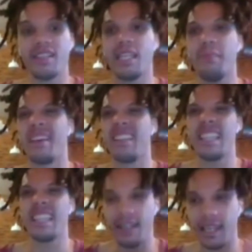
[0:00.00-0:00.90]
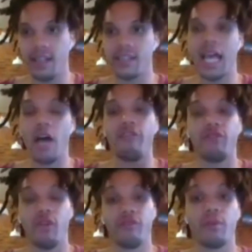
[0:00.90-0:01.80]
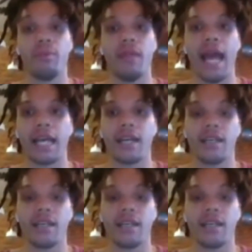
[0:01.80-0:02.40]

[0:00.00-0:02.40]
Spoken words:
typically that is helpful for black.